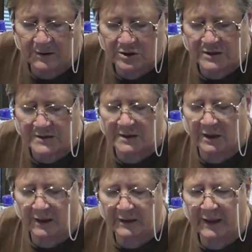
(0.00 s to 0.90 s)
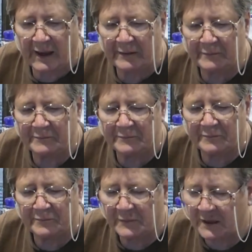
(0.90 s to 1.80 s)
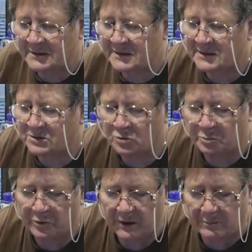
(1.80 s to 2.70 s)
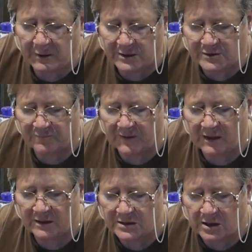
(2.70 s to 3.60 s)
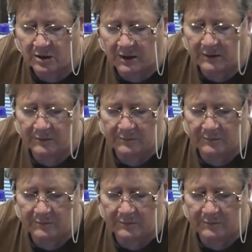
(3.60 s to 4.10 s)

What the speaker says: Just like that. It's still pretty much finger tight,